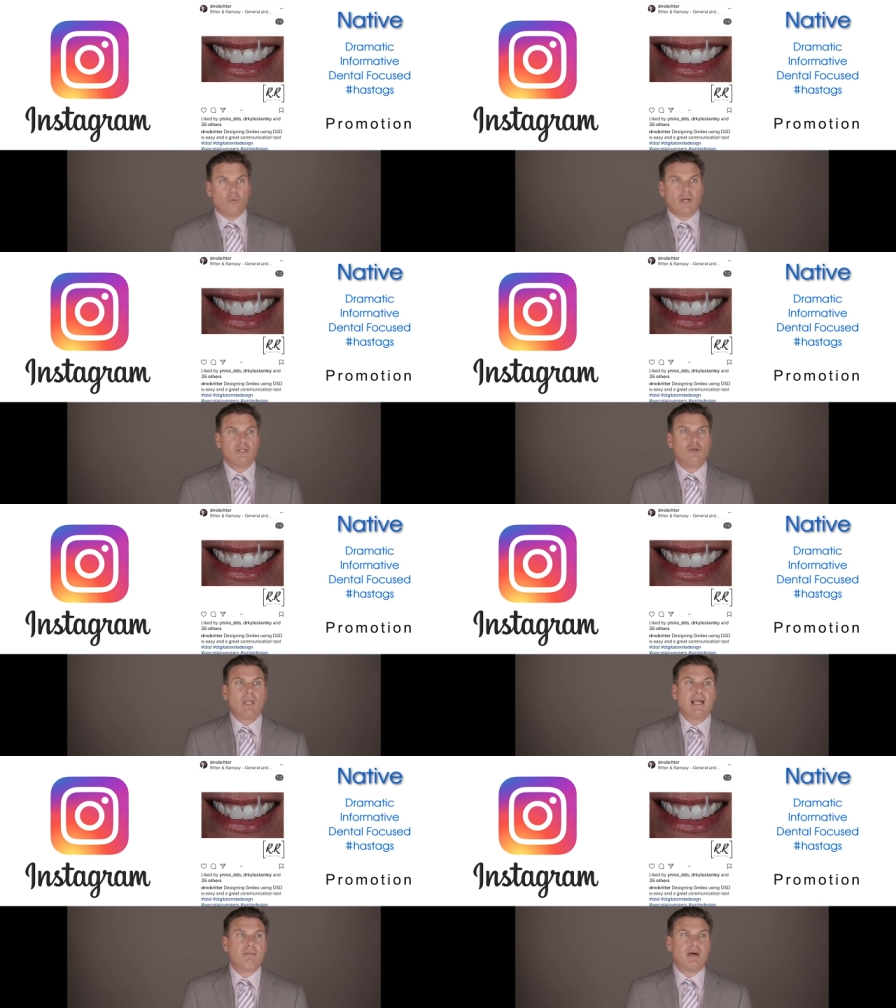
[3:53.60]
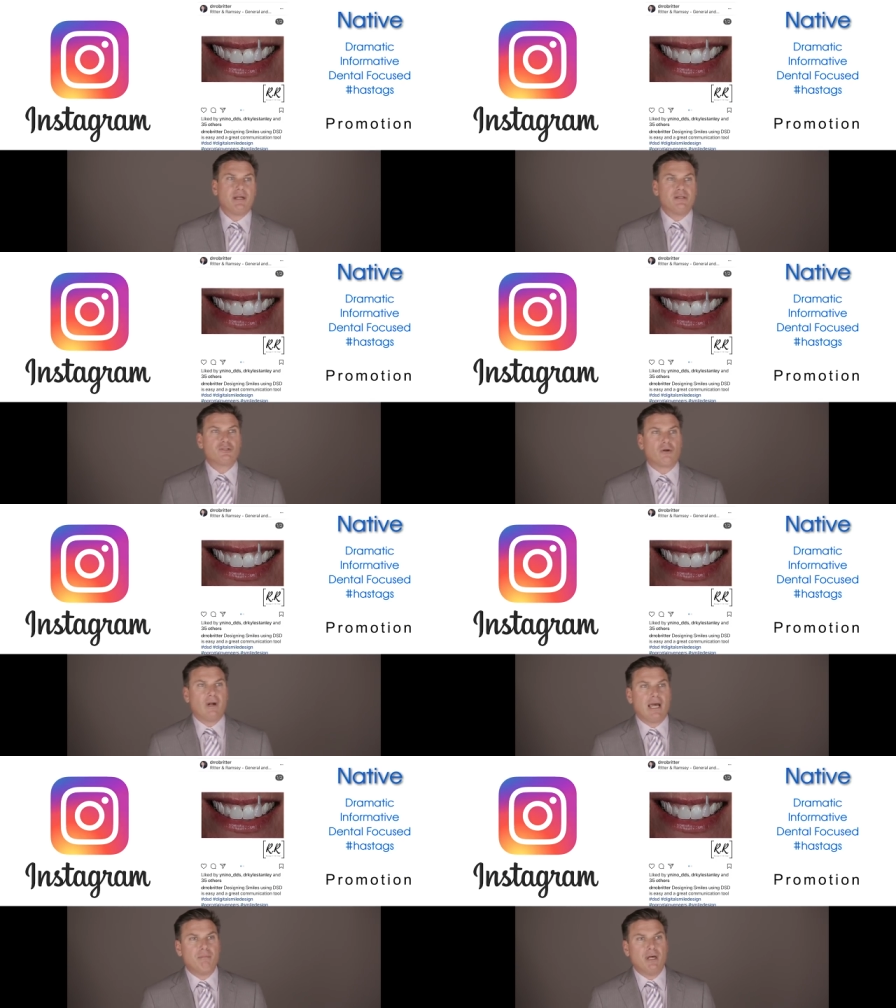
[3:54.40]
What I do like about
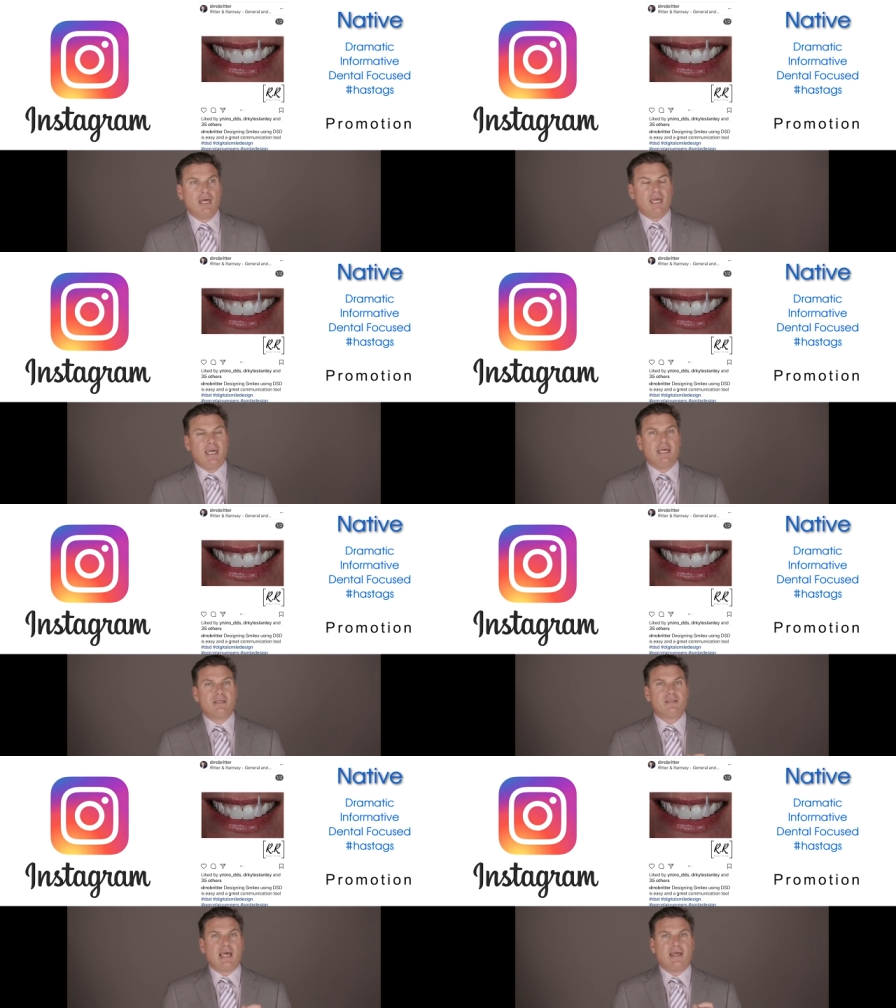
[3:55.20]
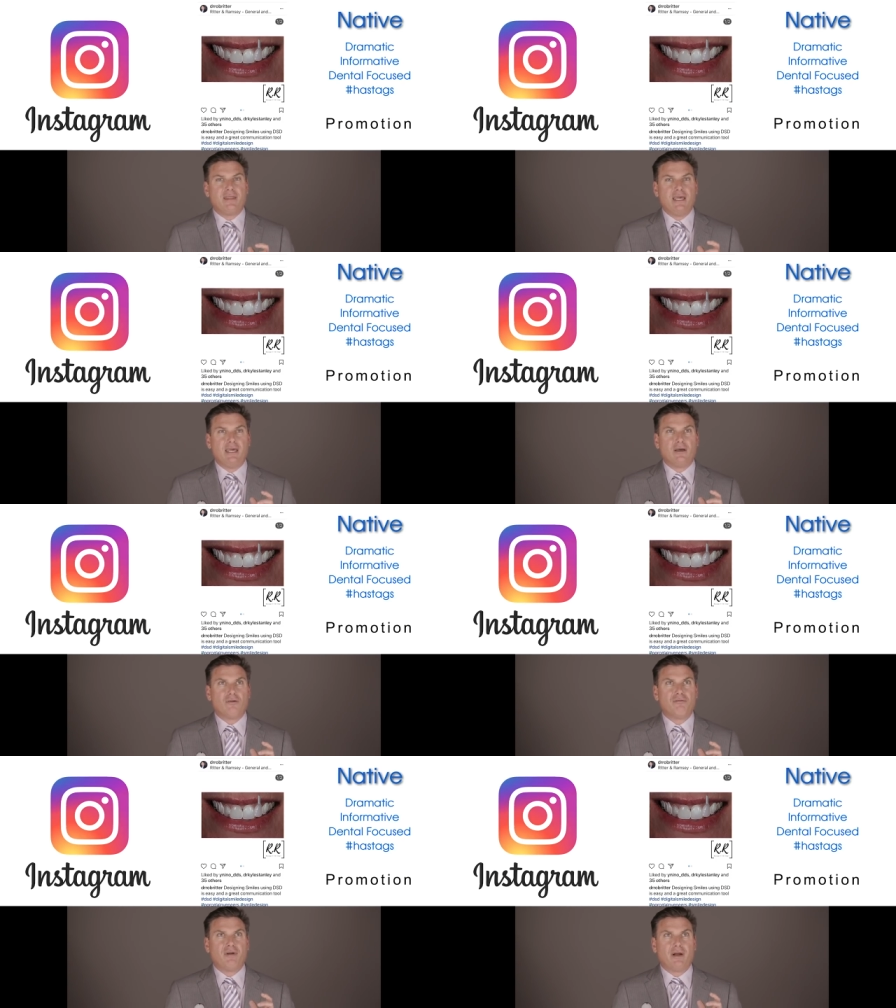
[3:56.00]
Instagram is the
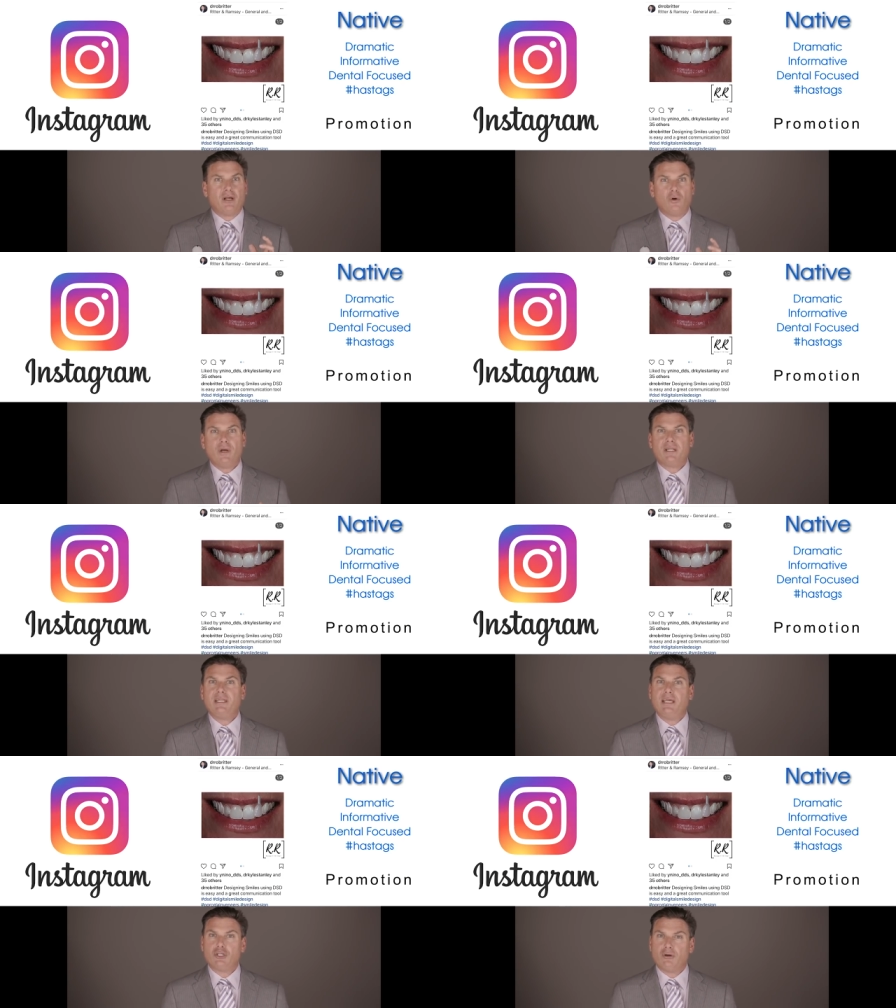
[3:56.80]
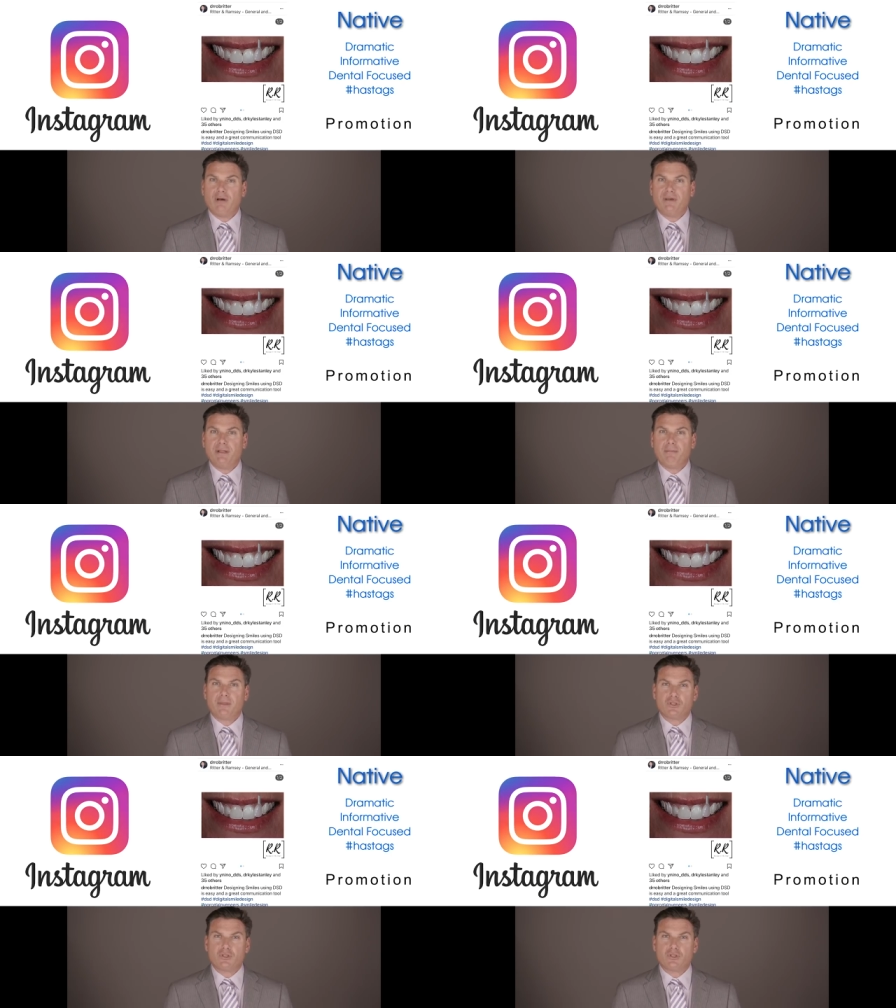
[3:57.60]
very quick nature of it,